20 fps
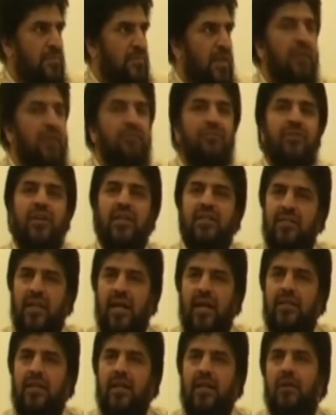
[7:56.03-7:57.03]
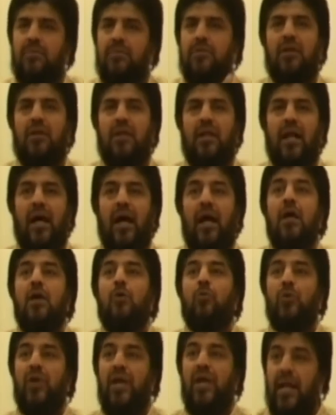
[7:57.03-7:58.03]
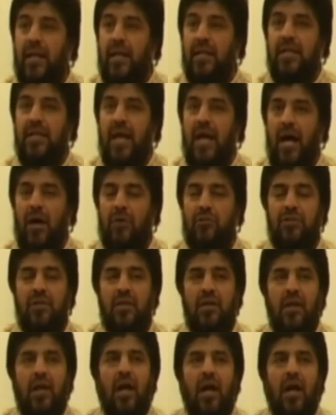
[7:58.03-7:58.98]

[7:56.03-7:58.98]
And we say that, alhamdulillah, we are in doubt.